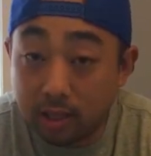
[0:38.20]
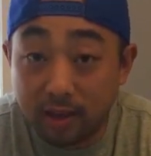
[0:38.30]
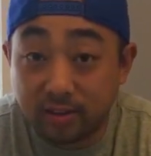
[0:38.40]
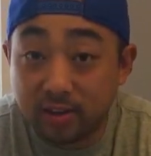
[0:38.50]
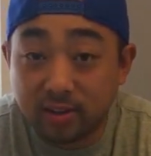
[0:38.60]

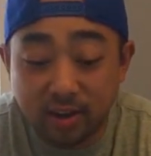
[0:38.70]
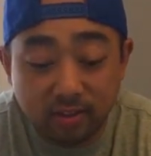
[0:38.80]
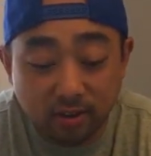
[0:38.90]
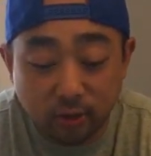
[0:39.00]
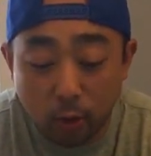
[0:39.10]
let's just
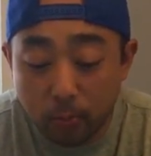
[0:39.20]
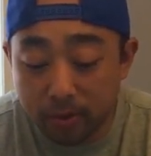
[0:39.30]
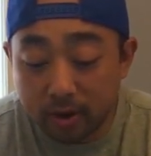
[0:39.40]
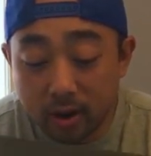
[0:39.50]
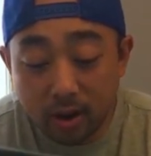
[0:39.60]
get this
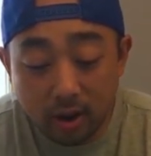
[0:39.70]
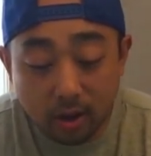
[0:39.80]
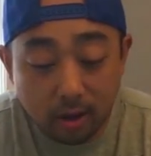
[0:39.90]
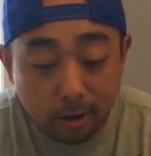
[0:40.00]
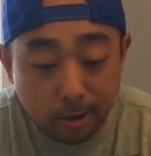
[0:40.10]
open.
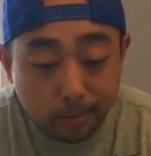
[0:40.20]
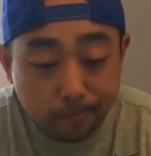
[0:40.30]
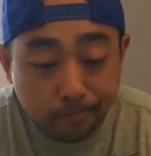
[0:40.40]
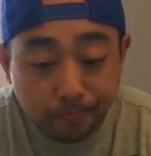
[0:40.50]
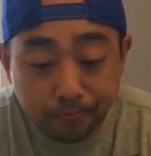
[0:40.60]

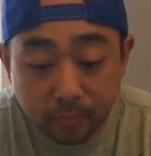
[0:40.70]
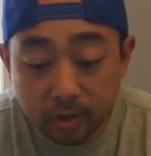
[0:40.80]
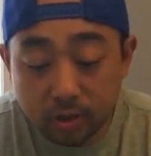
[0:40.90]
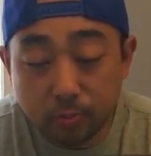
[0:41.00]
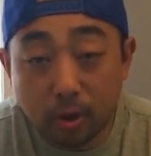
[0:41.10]
Um,
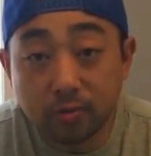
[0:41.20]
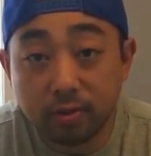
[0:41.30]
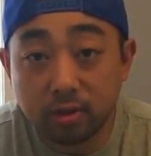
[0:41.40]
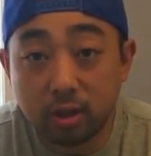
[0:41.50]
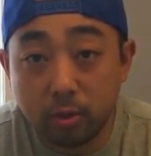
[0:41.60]
this box
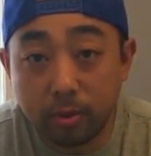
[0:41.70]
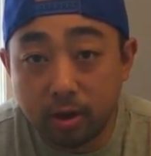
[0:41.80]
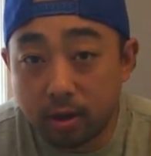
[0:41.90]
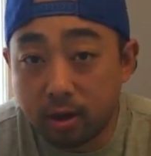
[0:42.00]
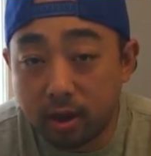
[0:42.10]
feels a little
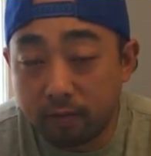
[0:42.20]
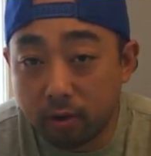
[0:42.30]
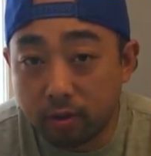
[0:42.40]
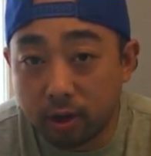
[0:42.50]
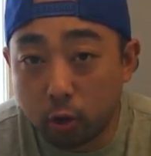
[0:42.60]
bit uh,
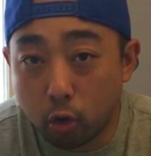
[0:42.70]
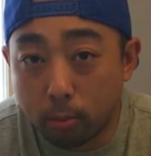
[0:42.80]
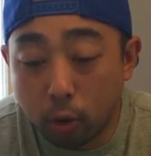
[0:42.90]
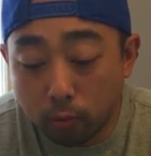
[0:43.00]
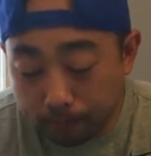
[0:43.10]
heavier than
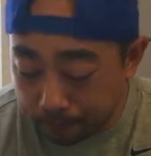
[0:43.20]
normal.